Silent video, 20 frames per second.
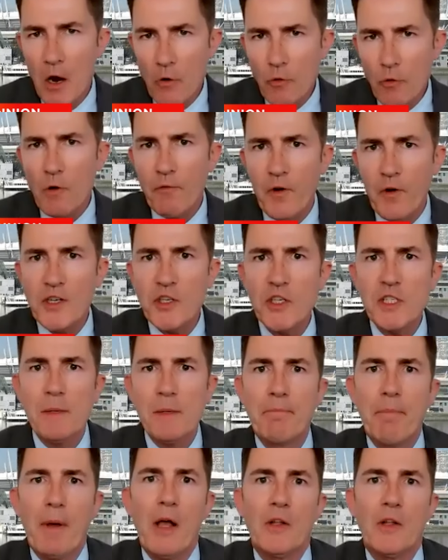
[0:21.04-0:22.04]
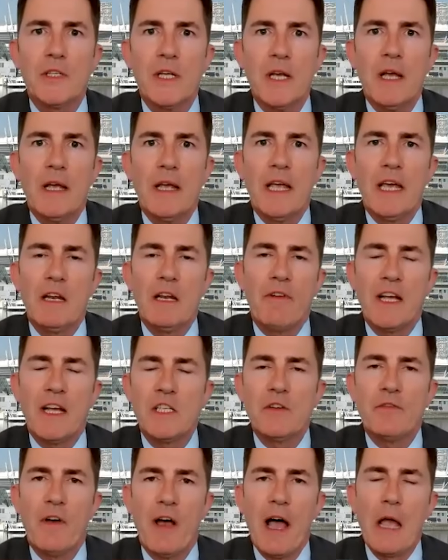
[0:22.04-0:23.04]
refresh us about
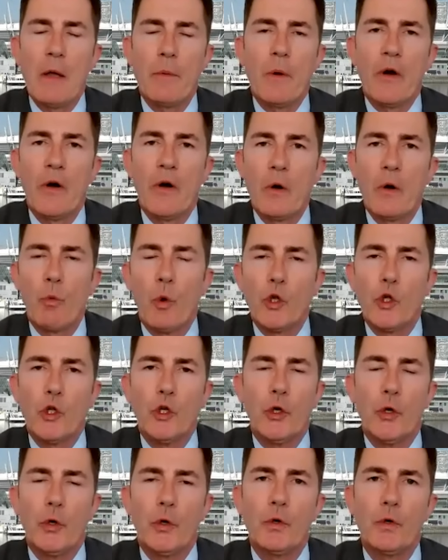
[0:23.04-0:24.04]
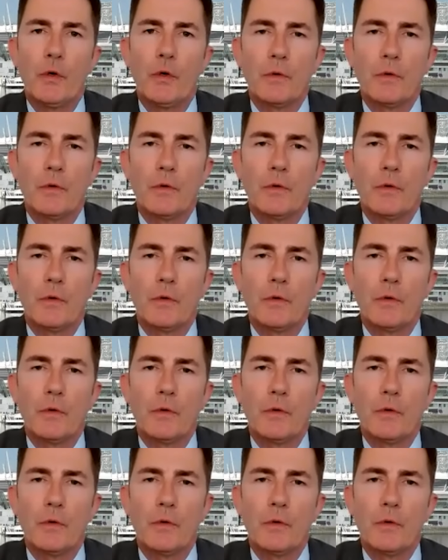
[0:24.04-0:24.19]
Innovative Eyewear and what you do.